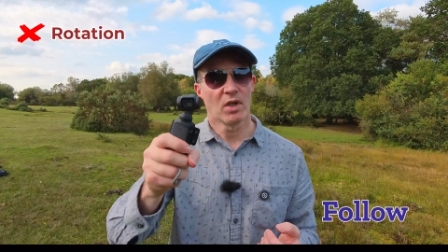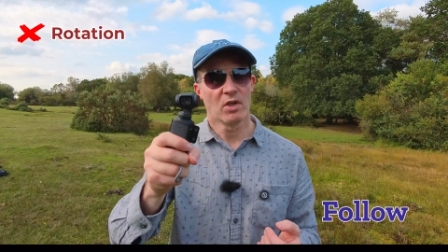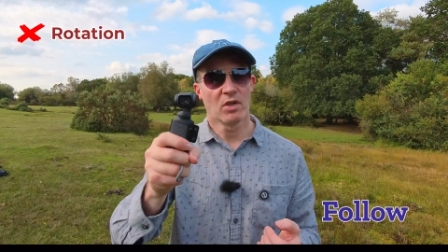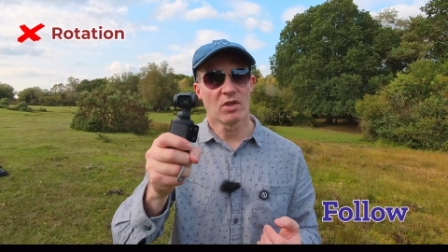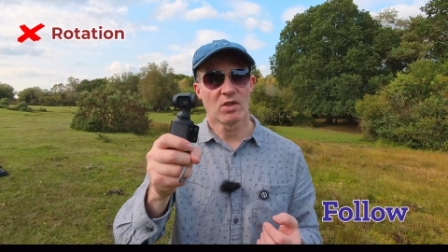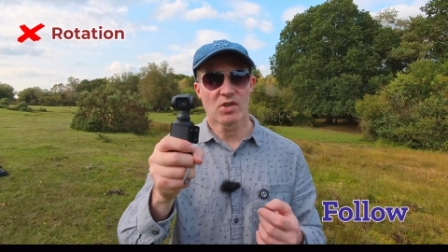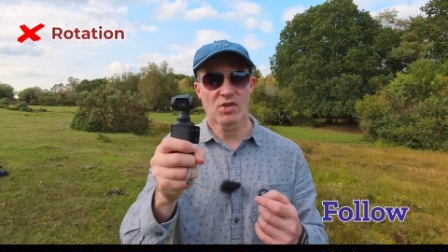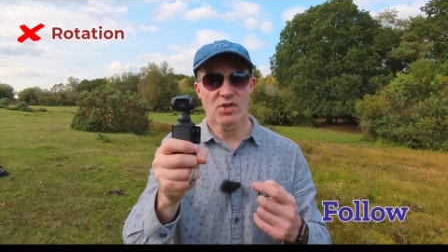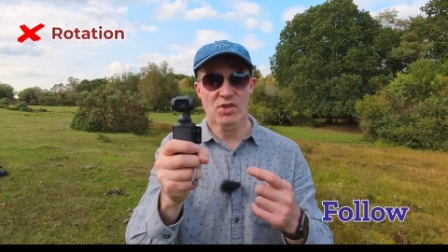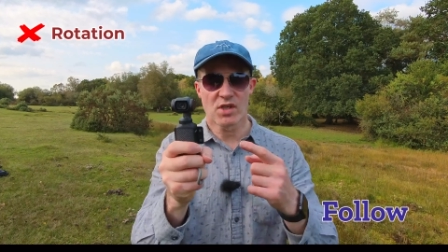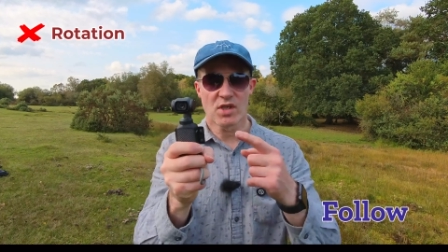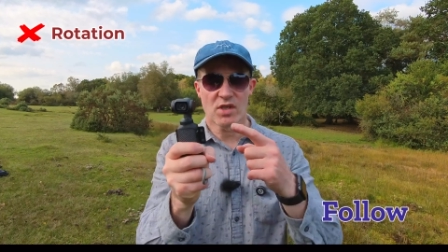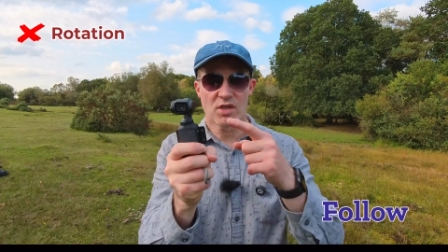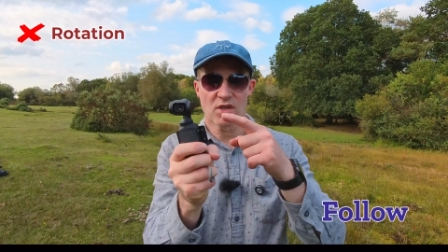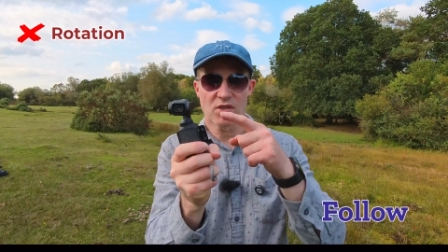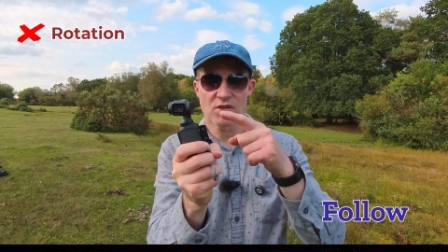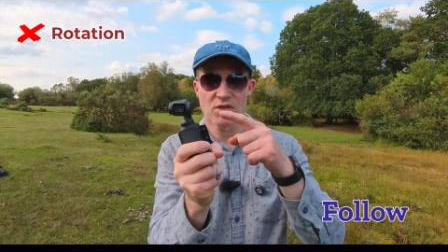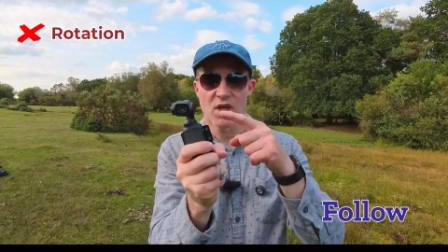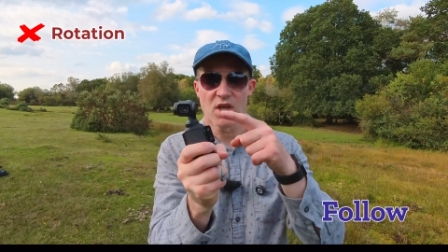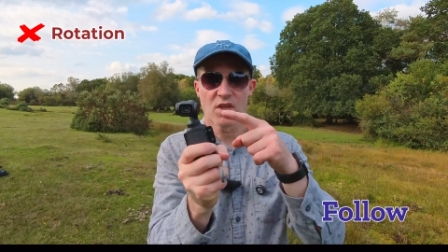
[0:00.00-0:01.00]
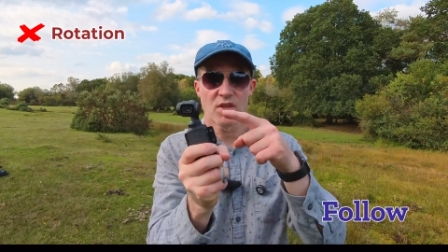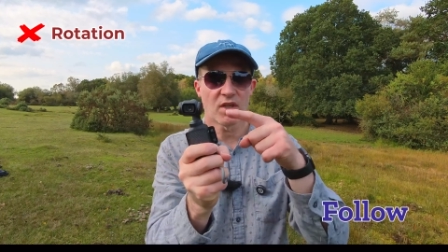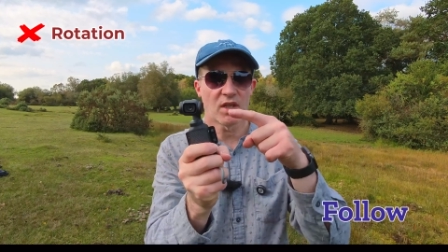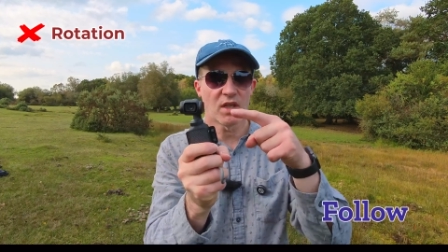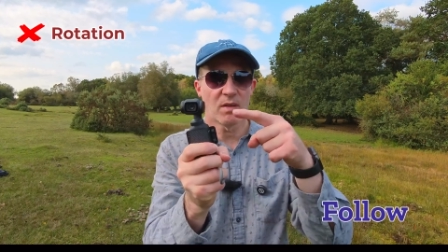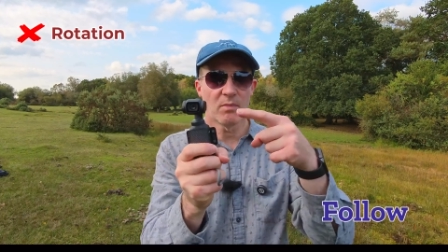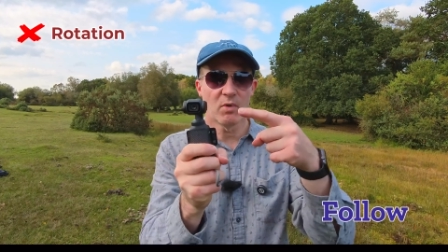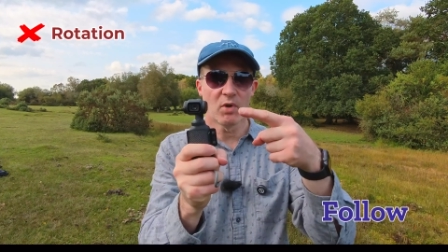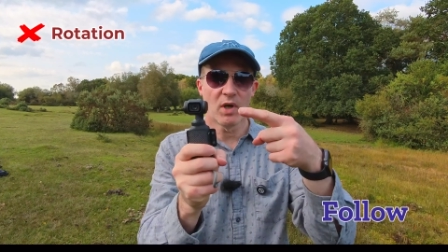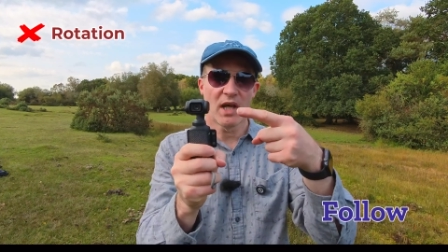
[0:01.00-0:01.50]
you can see that the
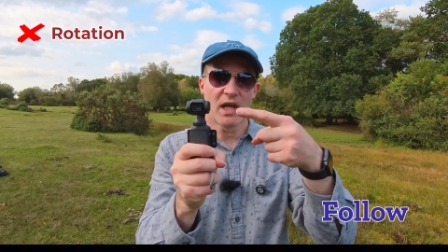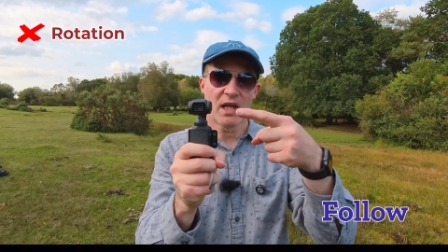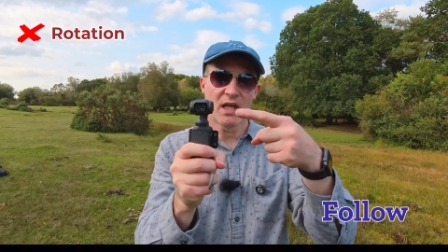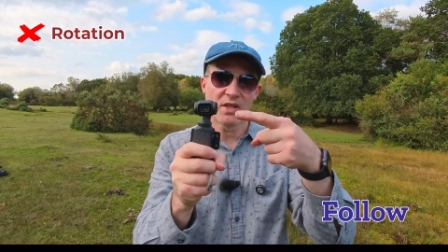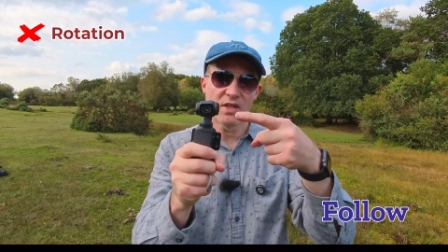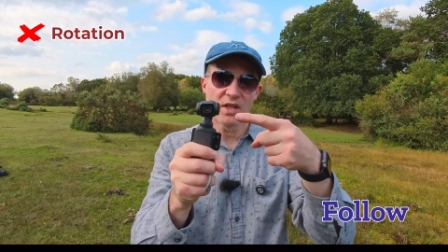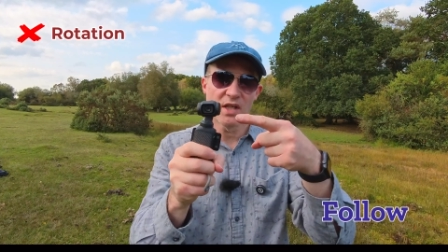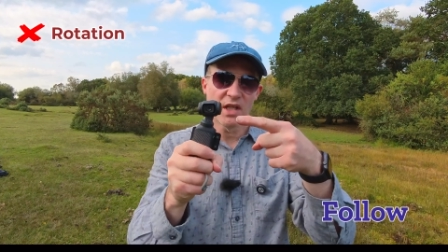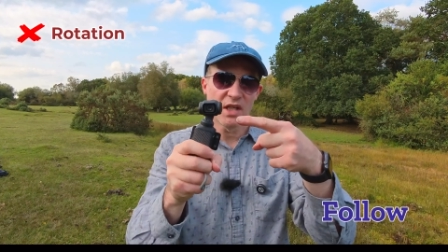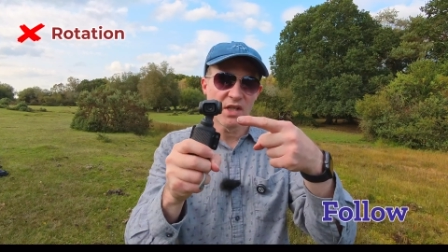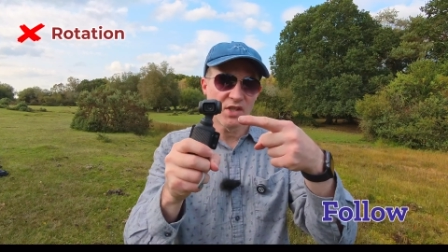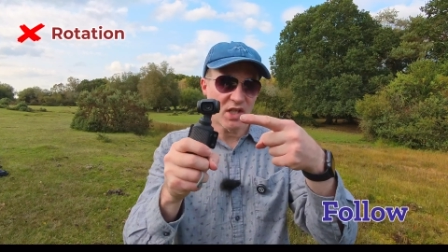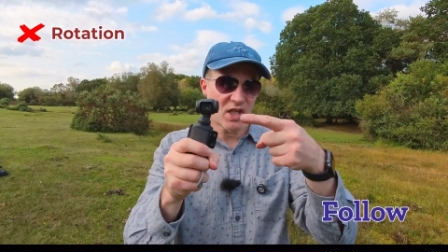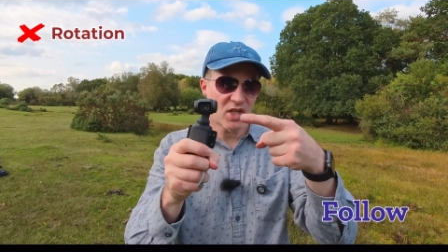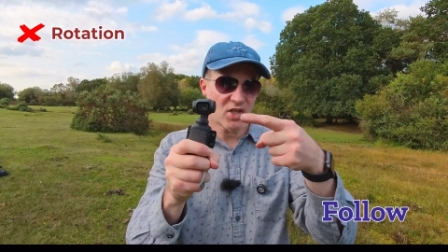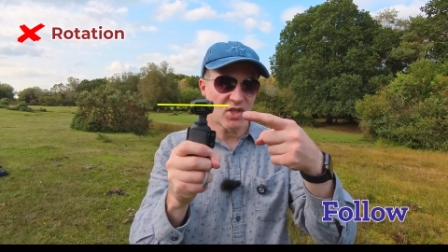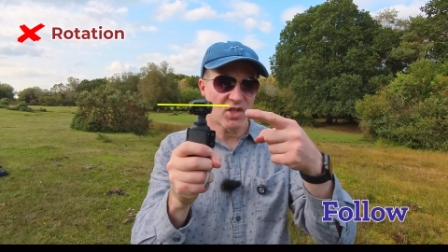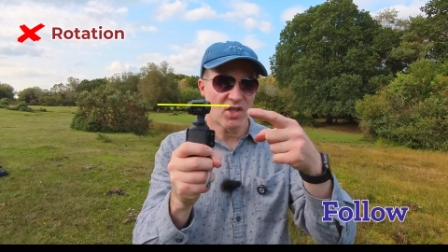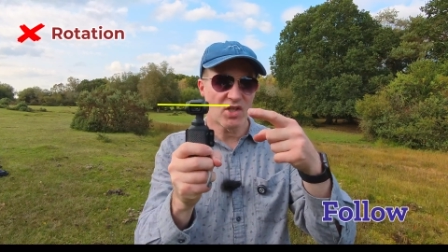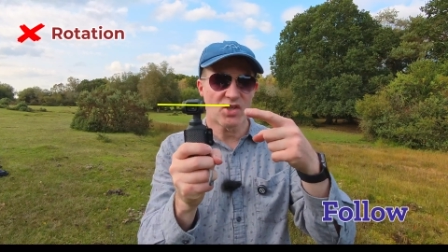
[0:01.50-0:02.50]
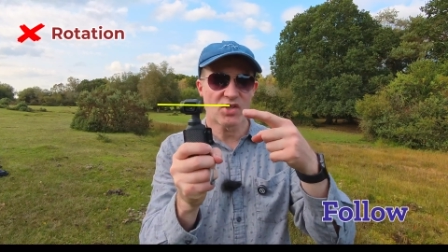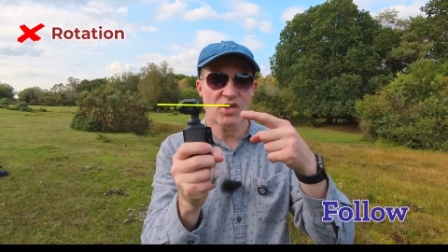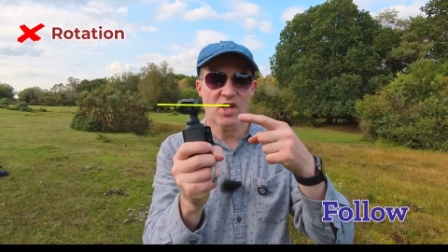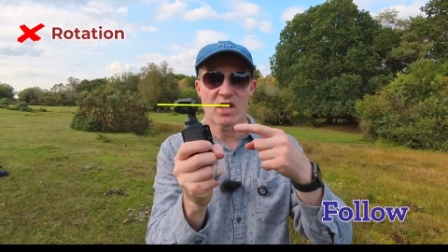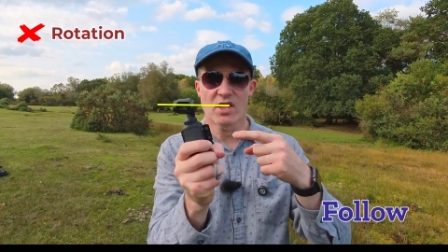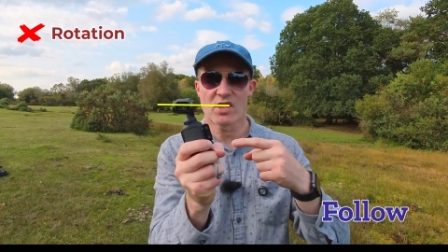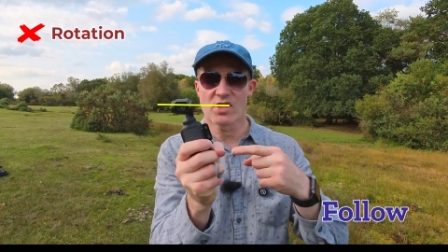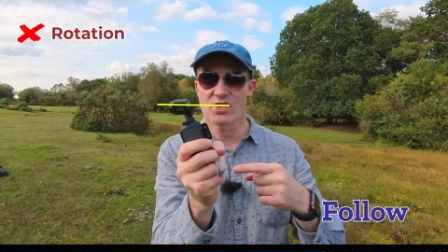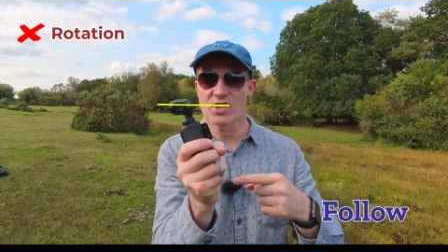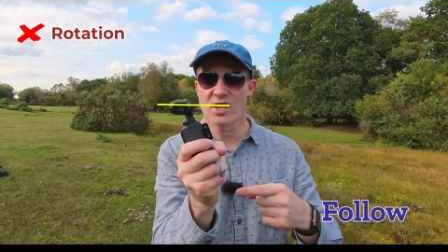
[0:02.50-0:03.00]
gimbal head is actually
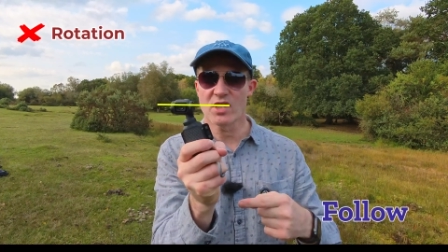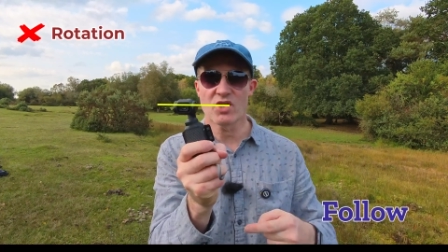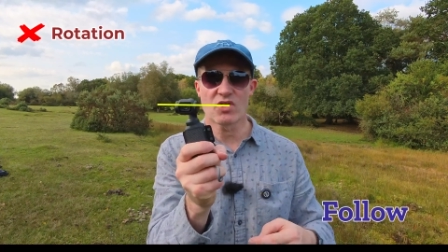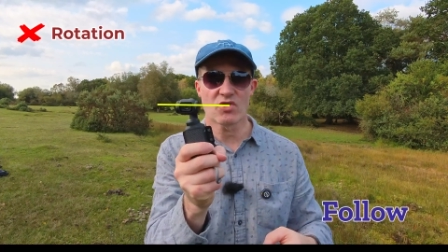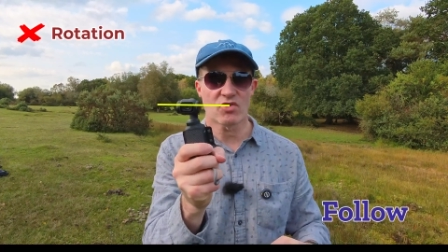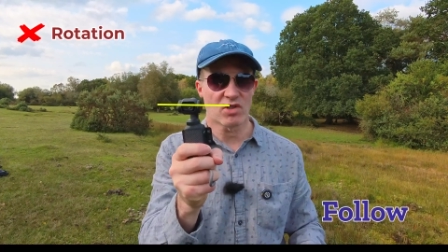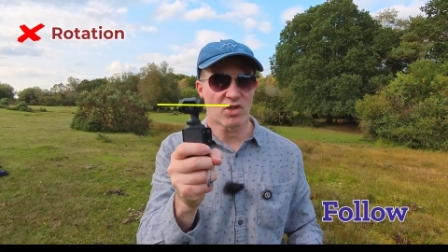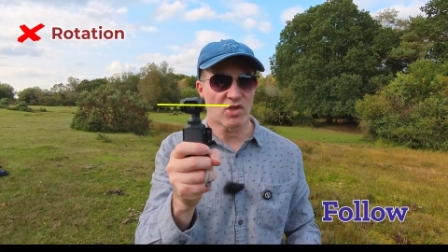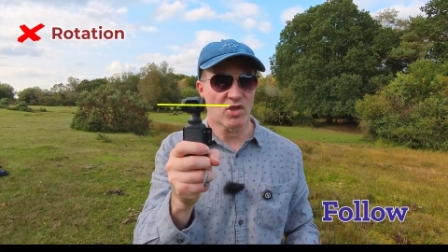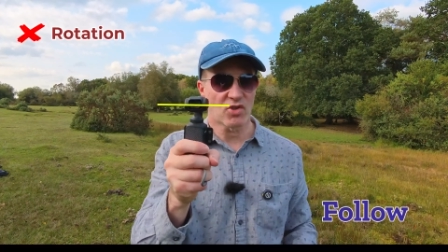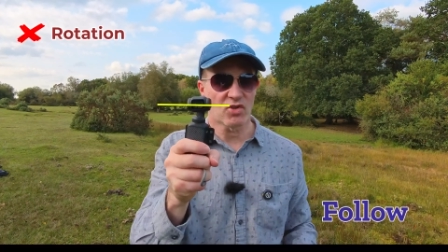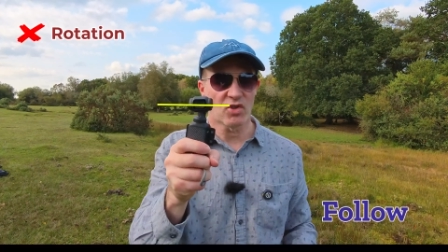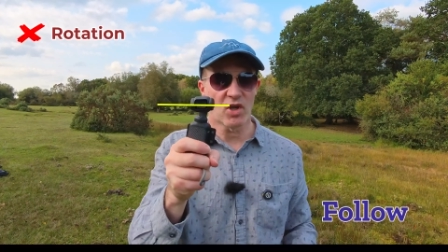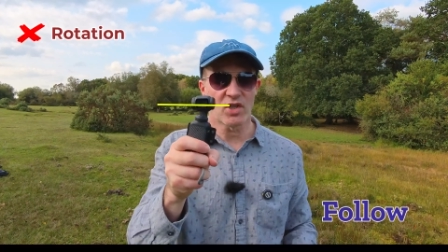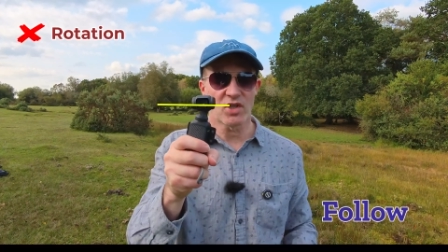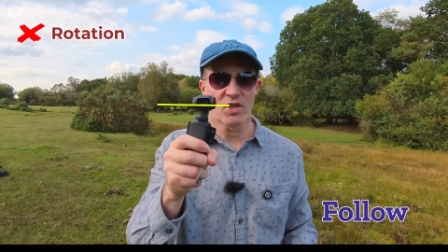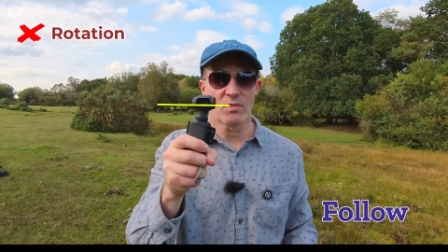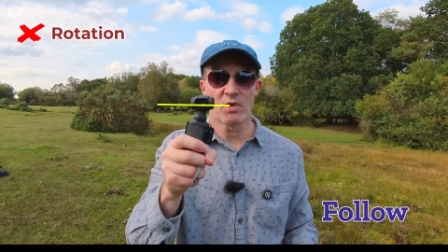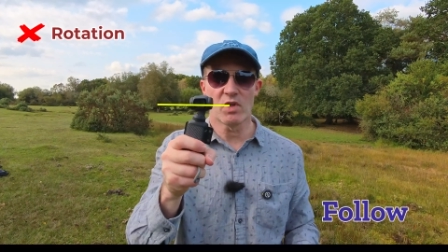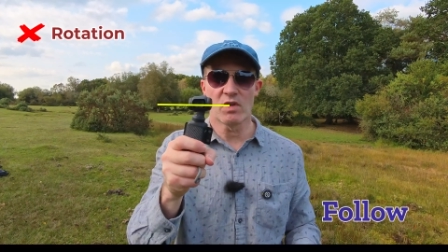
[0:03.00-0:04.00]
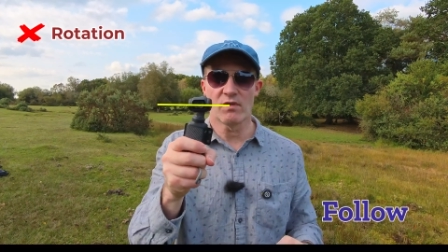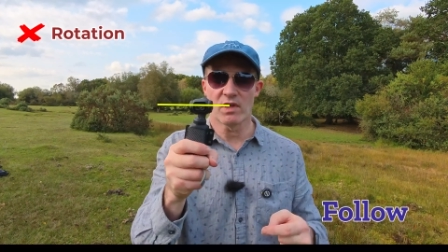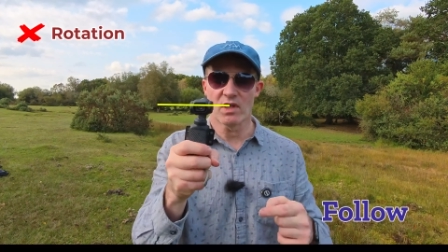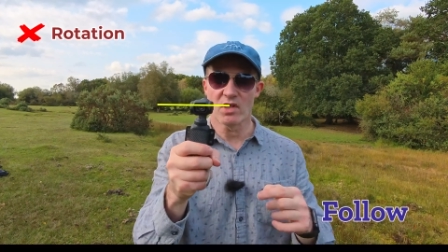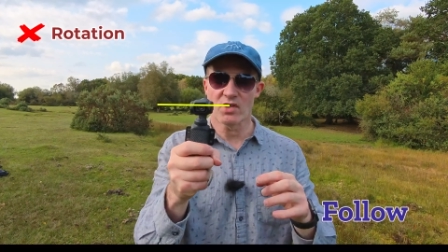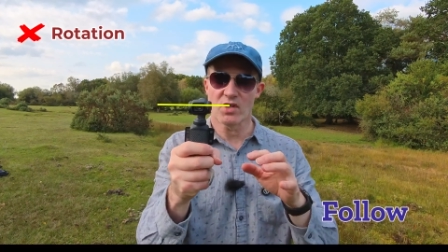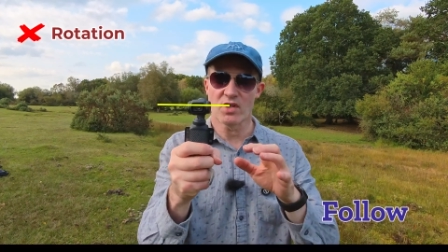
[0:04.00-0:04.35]
staying stationary, so it's not actually moving.